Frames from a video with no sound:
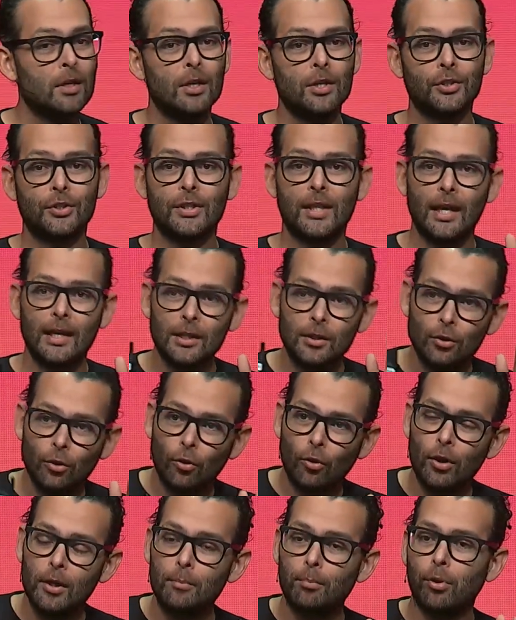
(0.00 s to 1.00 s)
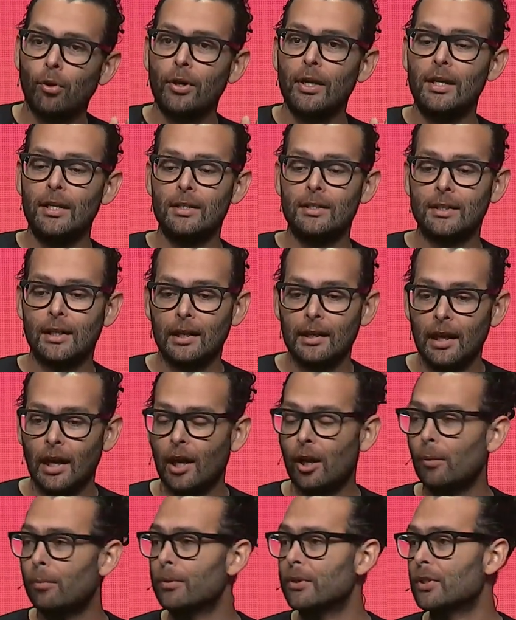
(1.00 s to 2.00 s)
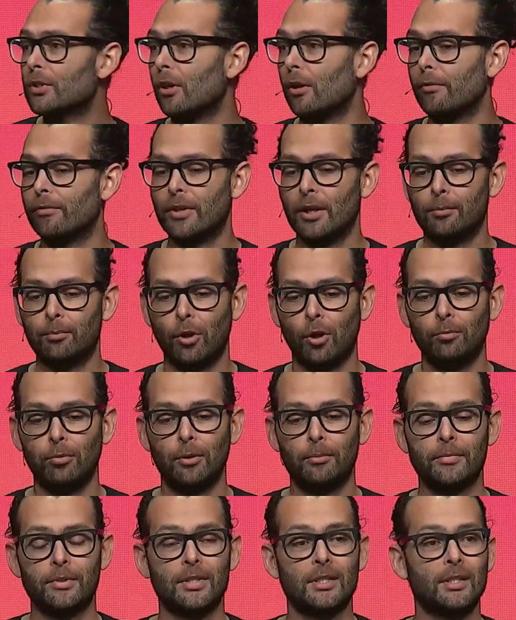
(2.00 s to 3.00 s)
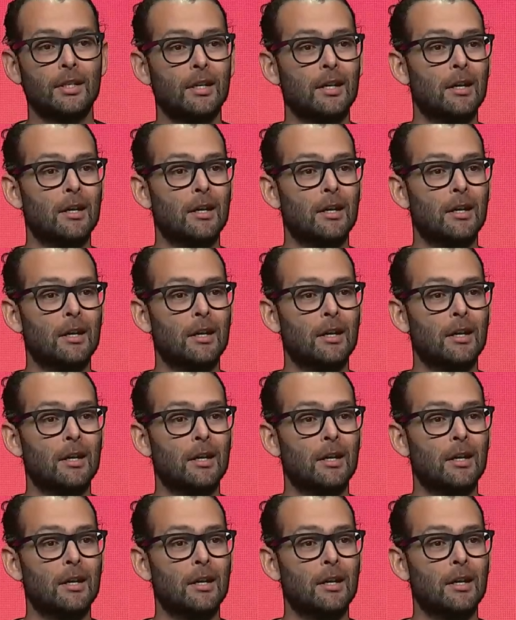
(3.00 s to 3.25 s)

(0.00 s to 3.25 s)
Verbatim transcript: so that your employees can help solve their problems